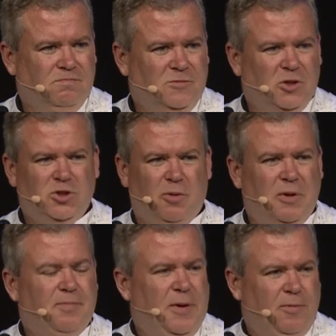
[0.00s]
There's so
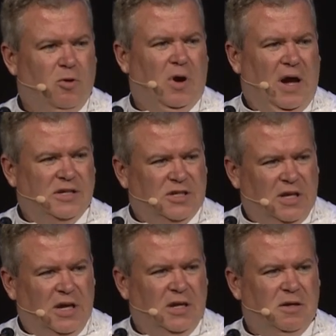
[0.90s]
many people who are
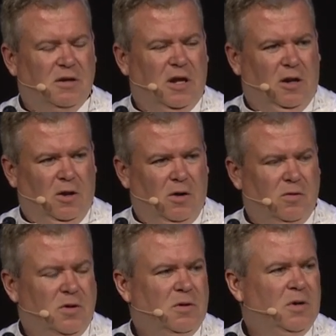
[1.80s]
isolated and
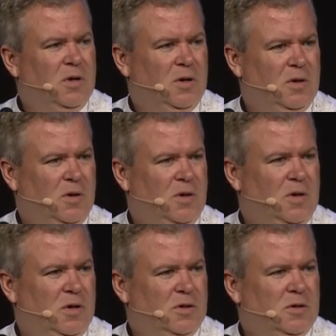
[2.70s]
alone.
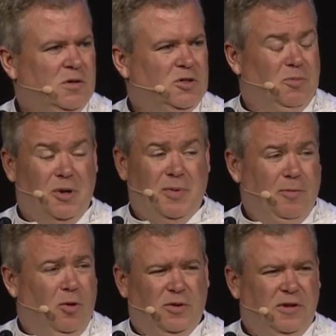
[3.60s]
So many
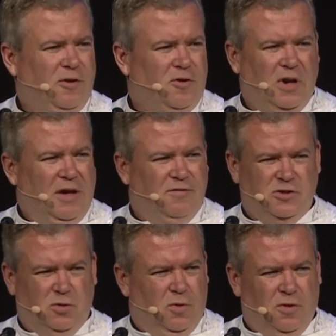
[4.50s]
people who think that their life
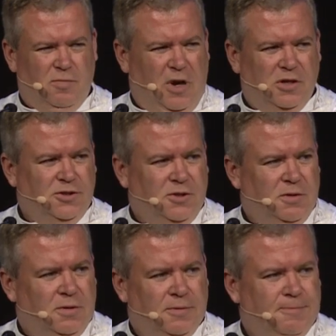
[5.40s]
isn't worth much.
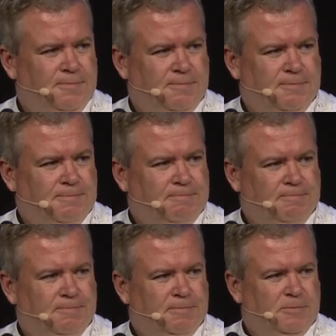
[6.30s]

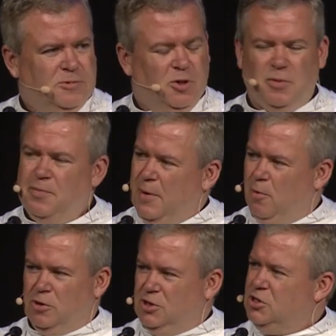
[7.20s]
So many
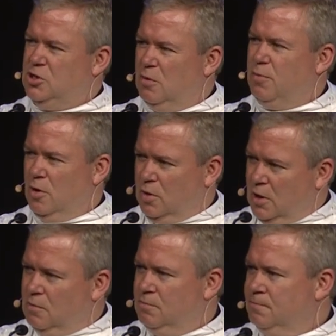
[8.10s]
people are just so
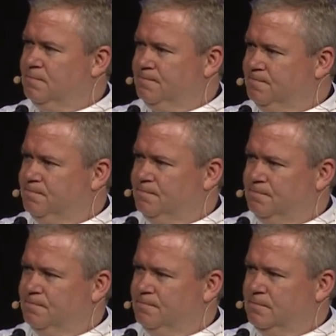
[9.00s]
broken
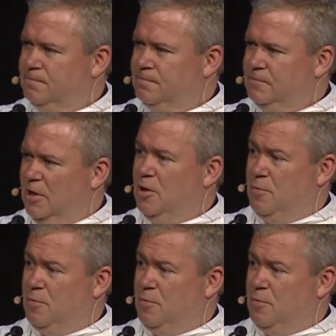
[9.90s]
and they're